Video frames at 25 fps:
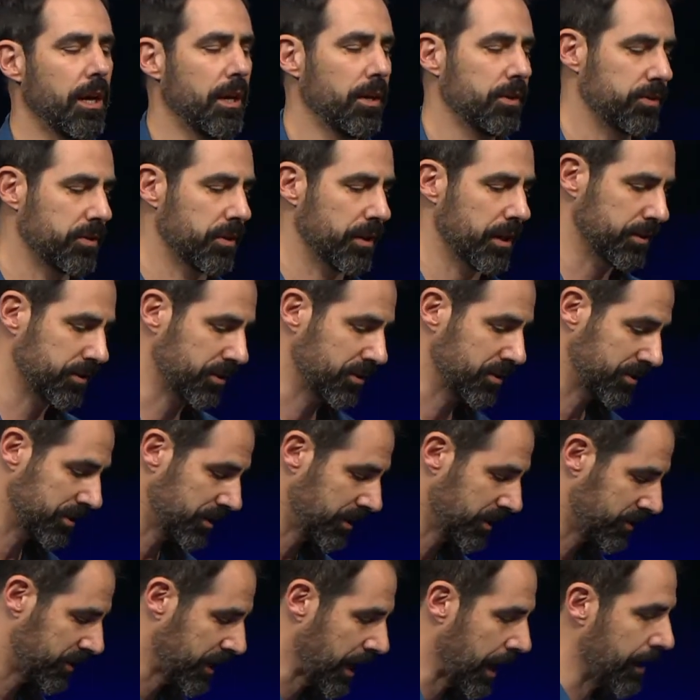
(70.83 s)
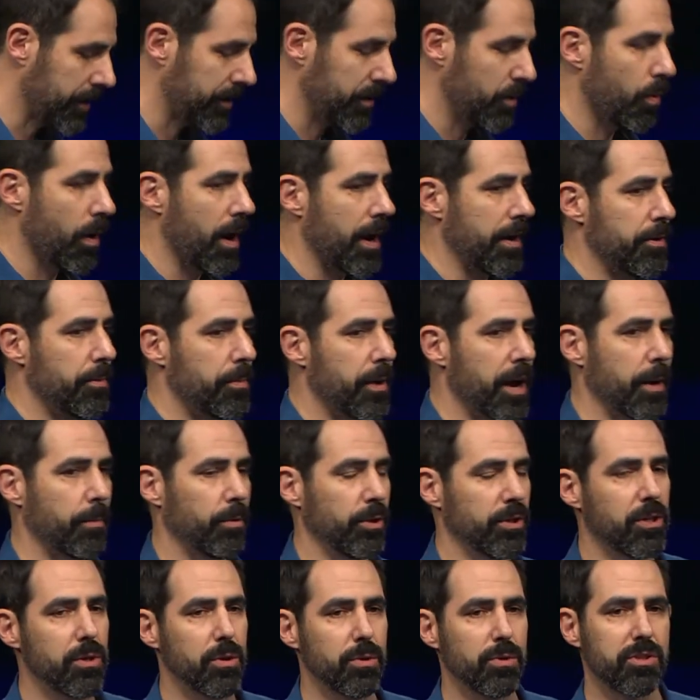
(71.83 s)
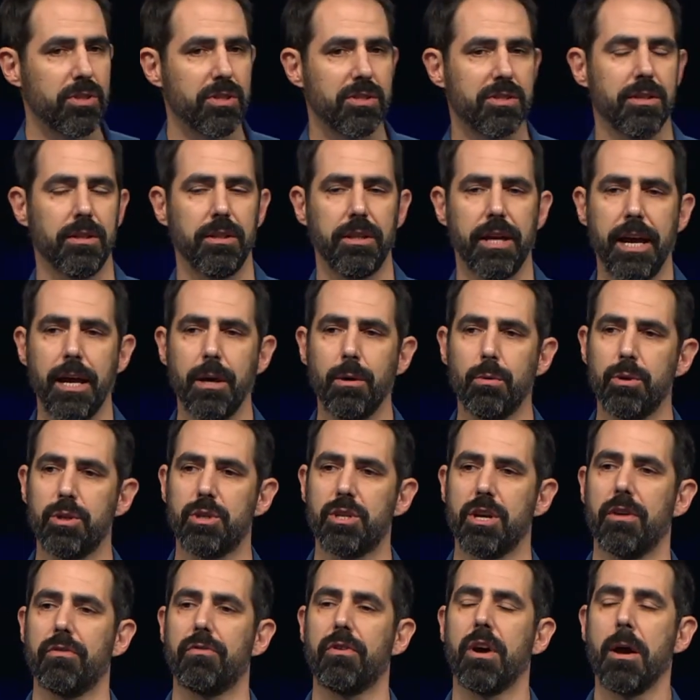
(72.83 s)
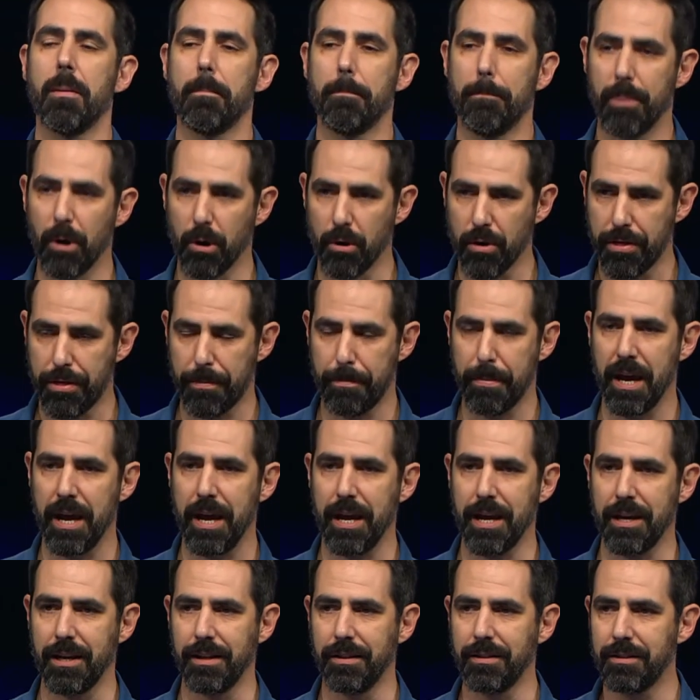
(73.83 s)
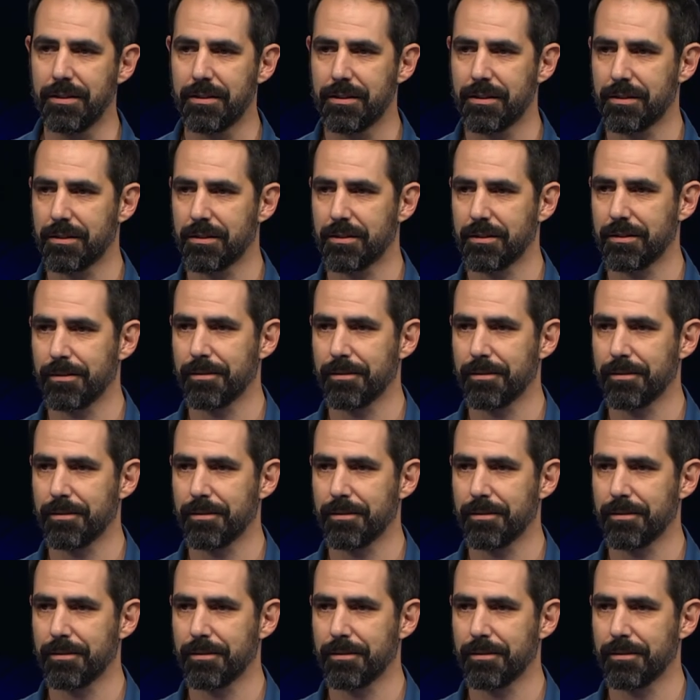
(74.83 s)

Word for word: So, this is exactly why the Bible uses the language of birth pains,